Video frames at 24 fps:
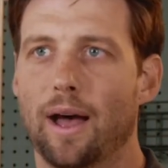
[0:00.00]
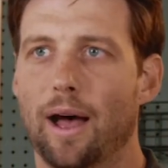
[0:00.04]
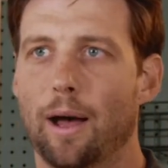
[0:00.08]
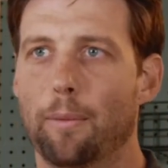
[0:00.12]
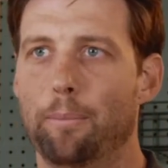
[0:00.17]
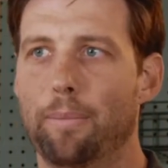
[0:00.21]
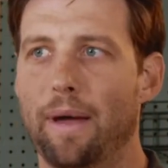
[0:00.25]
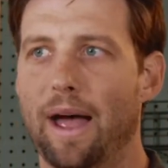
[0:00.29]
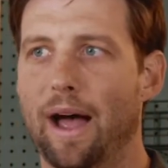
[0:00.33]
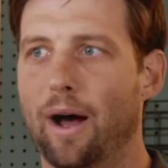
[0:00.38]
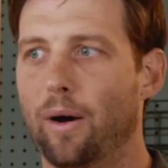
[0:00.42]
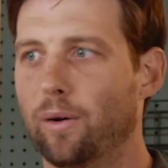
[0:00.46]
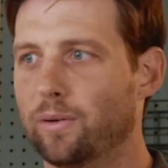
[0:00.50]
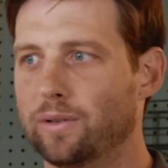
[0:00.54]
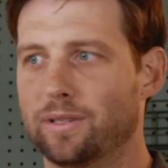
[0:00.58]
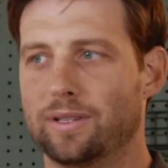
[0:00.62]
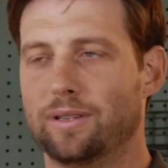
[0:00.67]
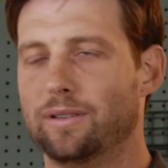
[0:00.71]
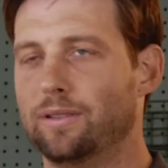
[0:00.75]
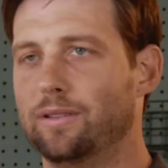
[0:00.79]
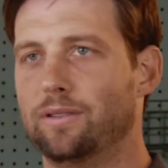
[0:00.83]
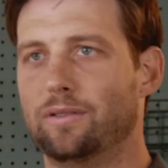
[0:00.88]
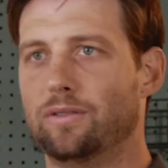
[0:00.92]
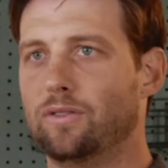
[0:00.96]

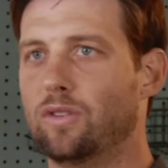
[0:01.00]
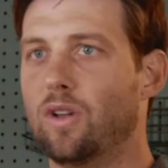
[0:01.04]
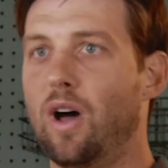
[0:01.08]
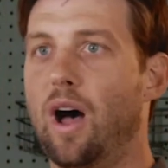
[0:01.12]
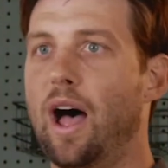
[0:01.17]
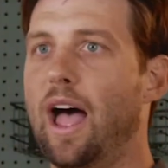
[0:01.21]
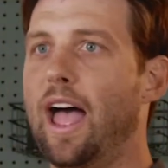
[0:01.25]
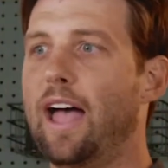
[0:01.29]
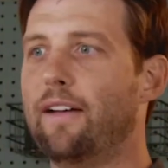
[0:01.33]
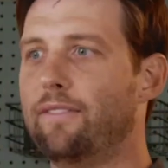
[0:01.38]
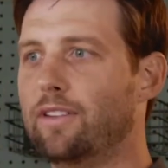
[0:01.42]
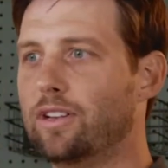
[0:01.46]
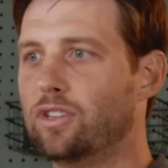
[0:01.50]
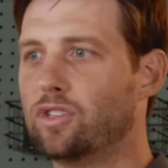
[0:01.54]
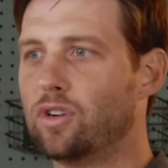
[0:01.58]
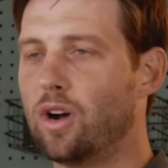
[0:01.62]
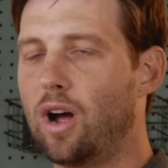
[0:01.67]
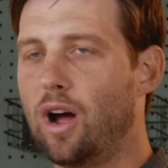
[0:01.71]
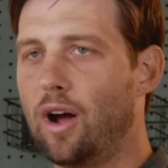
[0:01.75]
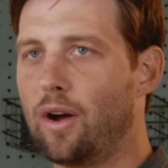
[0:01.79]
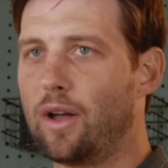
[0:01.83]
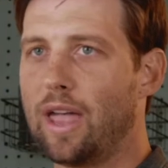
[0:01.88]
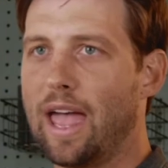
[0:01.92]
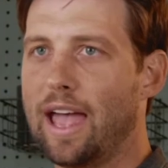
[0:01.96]
about not having
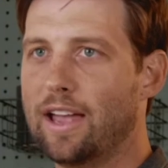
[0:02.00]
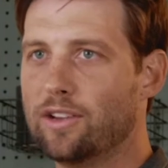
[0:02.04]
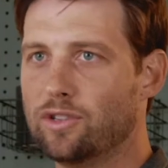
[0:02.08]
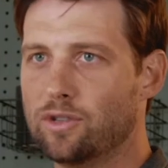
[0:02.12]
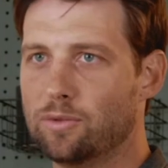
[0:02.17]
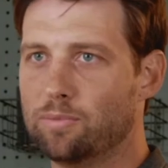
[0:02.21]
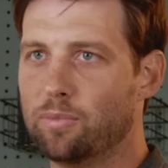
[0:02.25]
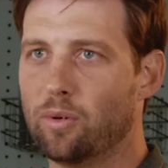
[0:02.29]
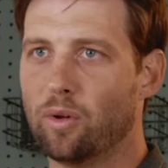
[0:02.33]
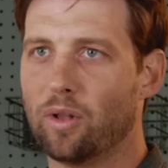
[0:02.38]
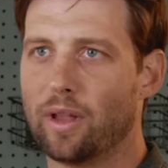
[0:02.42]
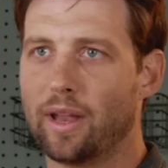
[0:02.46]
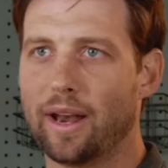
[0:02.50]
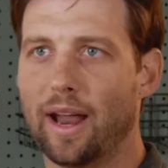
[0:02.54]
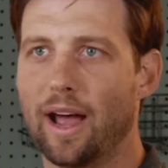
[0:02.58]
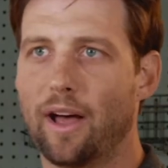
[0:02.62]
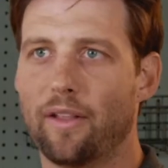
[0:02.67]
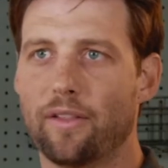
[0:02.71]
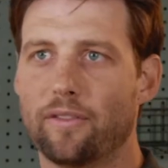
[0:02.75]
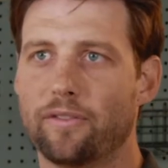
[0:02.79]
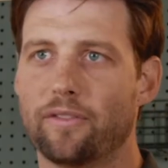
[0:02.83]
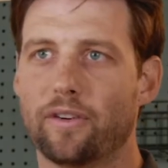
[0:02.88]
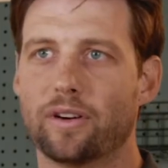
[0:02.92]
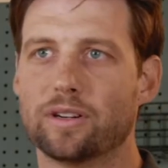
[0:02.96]
chalk as you pull it
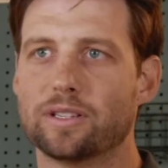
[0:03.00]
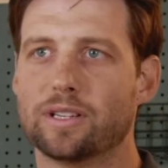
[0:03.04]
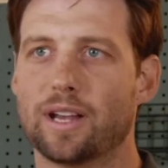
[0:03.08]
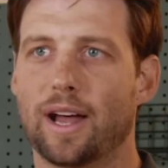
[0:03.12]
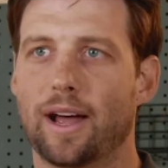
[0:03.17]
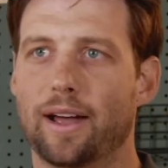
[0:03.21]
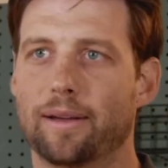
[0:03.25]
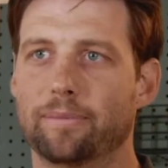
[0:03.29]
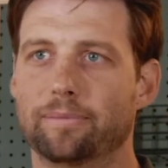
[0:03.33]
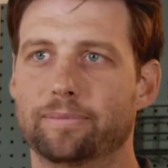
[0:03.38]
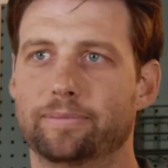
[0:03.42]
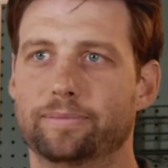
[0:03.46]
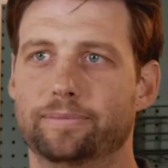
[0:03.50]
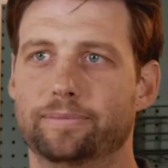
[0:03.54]
out the first time.